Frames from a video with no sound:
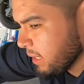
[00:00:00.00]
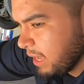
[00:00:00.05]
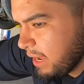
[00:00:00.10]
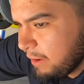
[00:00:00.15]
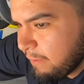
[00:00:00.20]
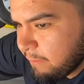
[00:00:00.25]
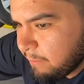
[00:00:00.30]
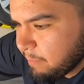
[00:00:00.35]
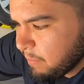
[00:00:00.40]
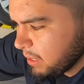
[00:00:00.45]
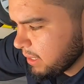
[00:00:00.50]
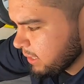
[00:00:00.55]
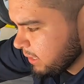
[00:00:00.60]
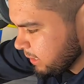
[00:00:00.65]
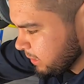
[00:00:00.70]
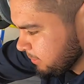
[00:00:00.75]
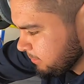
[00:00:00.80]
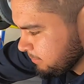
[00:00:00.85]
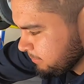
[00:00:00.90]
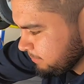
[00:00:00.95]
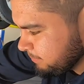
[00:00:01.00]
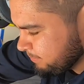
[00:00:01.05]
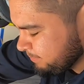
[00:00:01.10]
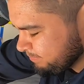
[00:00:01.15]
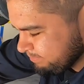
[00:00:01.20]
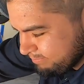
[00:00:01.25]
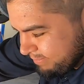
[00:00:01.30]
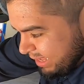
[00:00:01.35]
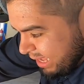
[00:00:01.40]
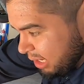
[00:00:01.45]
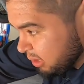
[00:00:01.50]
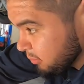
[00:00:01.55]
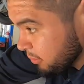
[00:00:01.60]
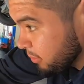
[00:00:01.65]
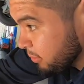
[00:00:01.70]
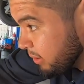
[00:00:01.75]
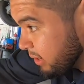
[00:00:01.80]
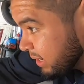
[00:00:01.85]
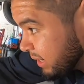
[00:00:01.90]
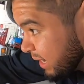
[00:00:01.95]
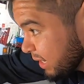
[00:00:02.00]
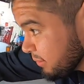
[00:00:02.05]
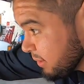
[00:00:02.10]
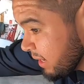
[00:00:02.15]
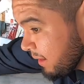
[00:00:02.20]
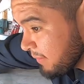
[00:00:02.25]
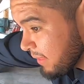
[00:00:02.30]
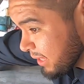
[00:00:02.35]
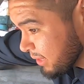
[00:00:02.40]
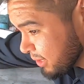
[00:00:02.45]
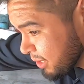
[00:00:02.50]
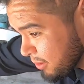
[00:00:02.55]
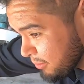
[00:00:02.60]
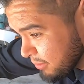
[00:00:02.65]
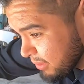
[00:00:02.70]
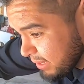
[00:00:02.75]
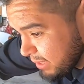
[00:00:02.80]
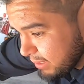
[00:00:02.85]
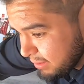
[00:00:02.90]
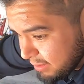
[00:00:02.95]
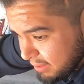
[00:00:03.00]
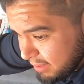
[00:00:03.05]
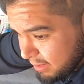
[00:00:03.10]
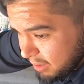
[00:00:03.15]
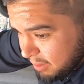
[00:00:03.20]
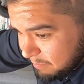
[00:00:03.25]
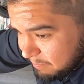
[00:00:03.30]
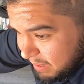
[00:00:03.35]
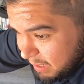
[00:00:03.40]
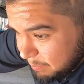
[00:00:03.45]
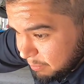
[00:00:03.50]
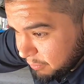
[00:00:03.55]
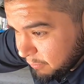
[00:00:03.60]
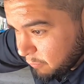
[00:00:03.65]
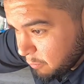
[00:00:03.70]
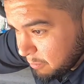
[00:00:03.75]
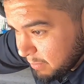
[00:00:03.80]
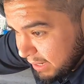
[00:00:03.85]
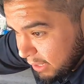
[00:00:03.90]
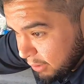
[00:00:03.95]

in life. But I don't regret it. I don't have that loan that people from